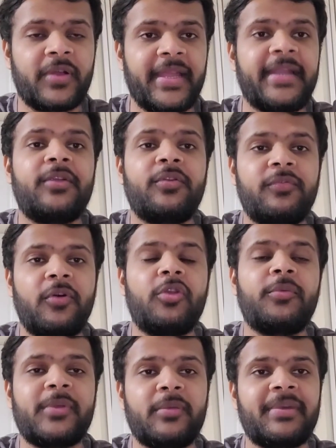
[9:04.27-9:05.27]
forget to
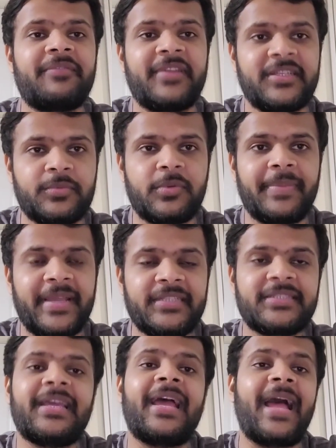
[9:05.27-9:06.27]
follow me on my Facebook
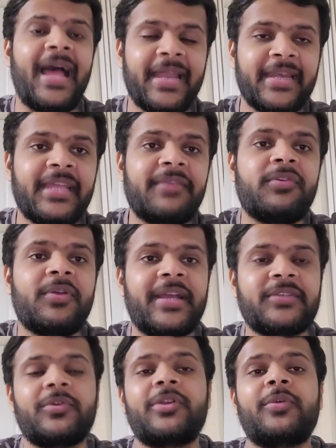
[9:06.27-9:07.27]
page. And if you
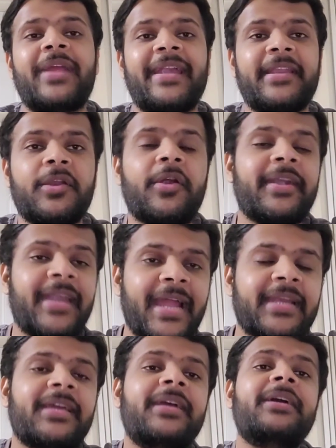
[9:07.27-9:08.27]
guys want to get in
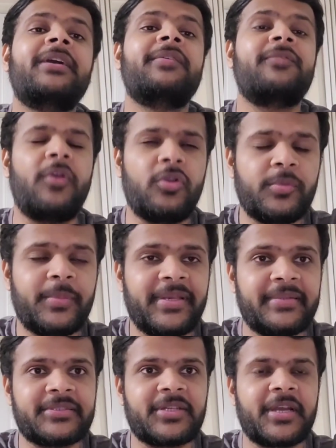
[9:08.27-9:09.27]
contact, follow me on
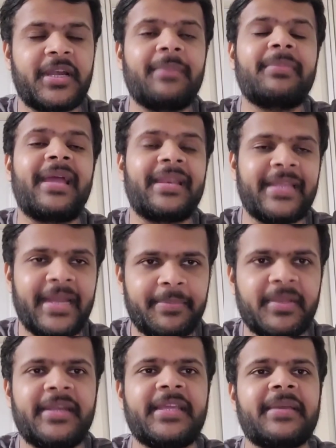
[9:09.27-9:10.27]
Instagram and get
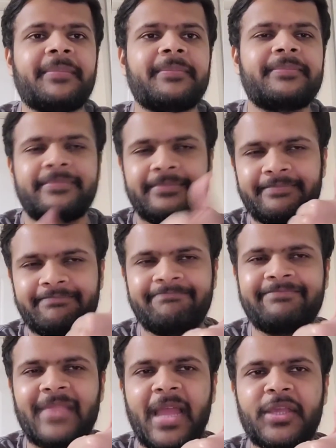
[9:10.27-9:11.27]
me a DM.
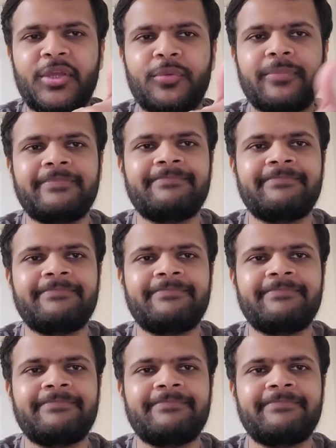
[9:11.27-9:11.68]
Thank you.